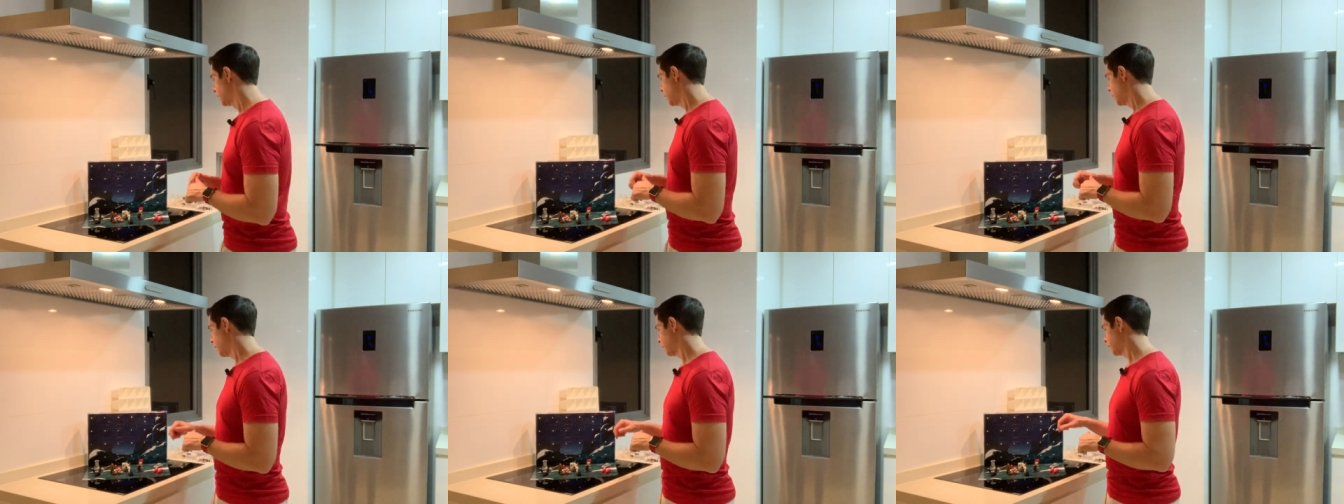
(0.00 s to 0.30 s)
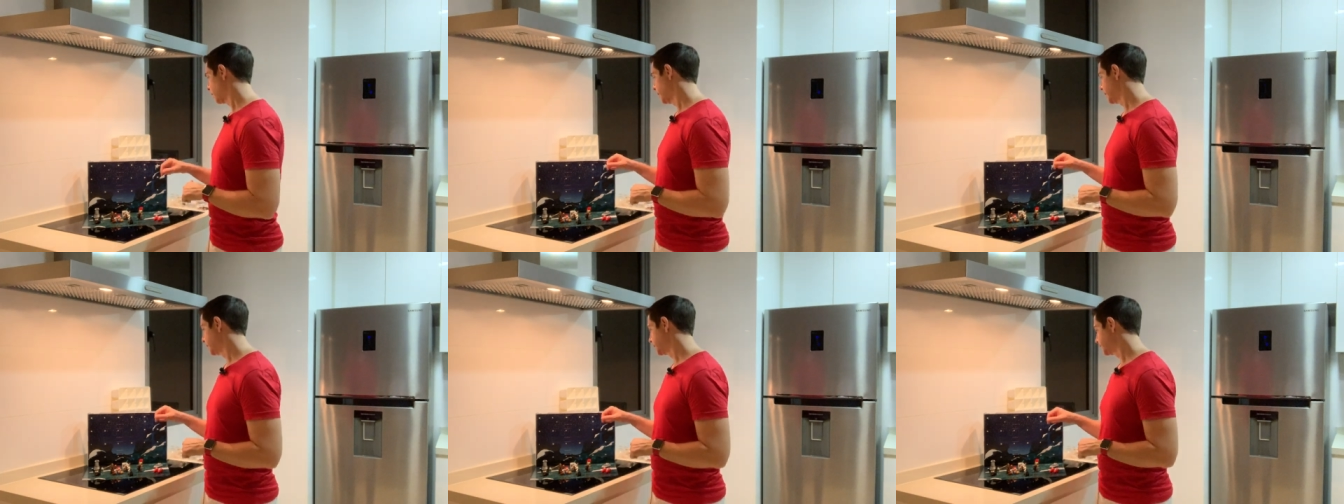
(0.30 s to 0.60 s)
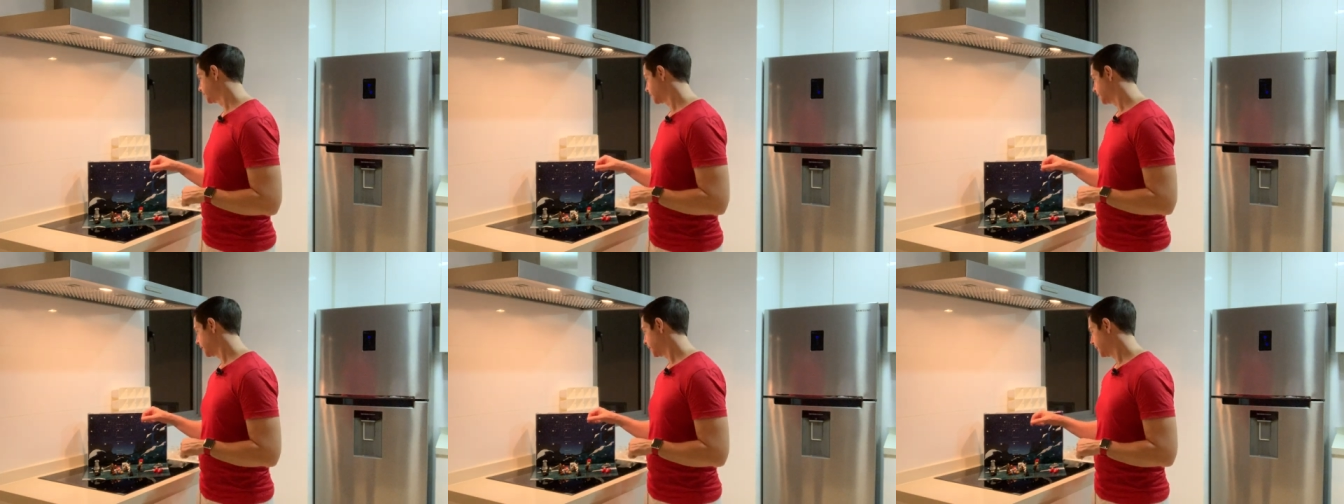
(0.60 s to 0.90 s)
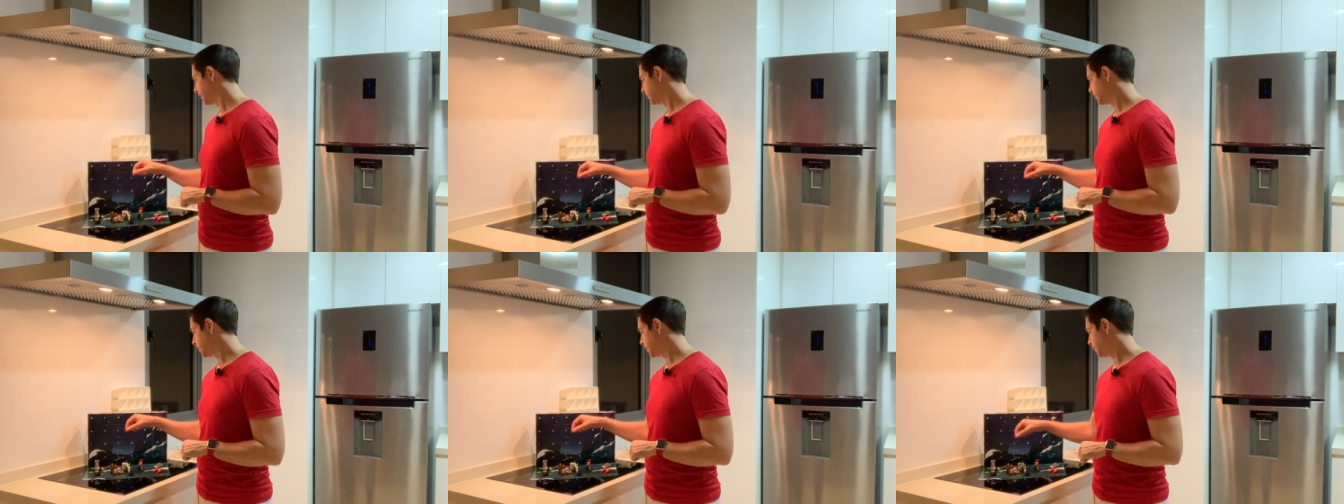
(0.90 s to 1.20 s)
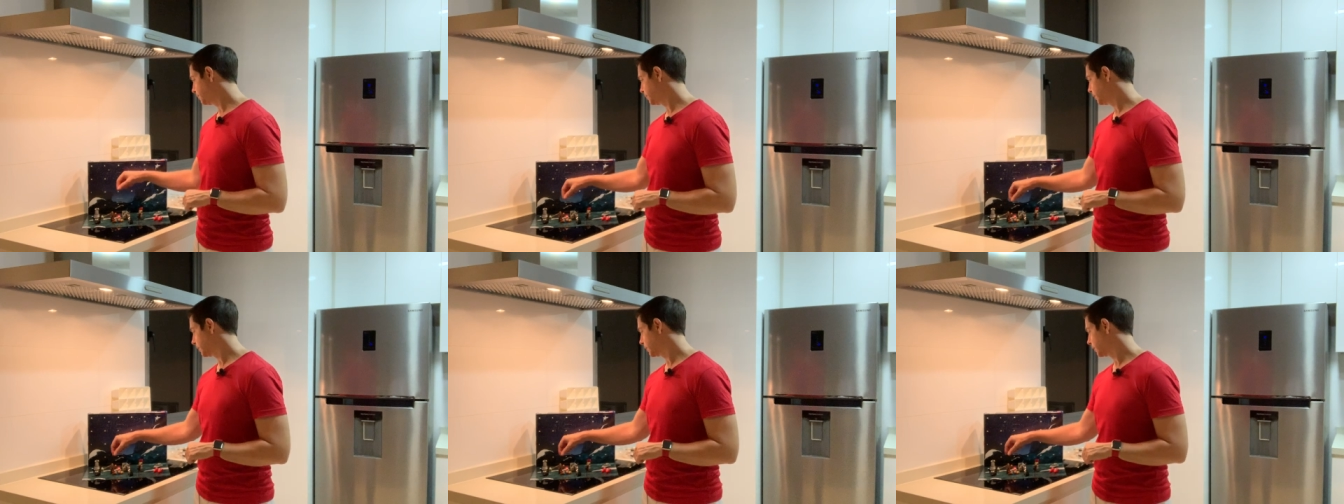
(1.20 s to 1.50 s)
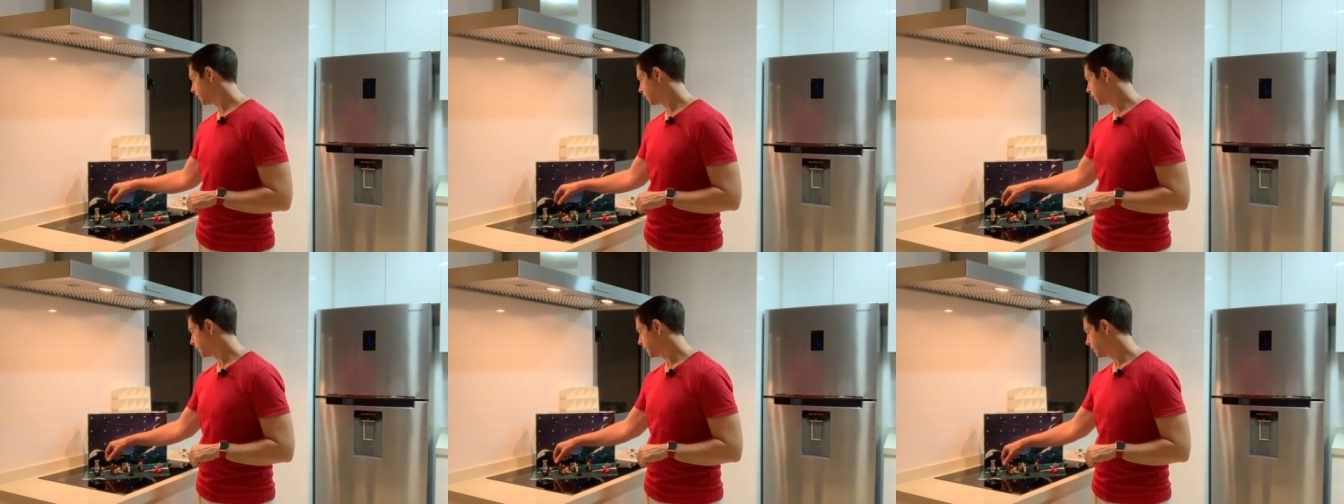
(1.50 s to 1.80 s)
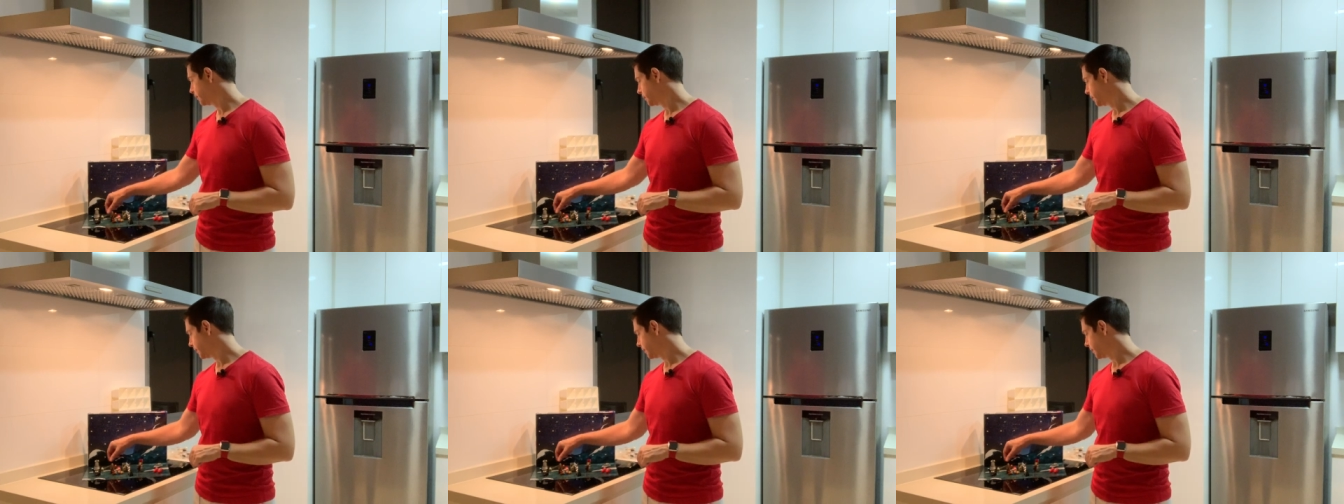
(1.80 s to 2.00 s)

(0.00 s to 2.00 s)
All right, uh, keeping on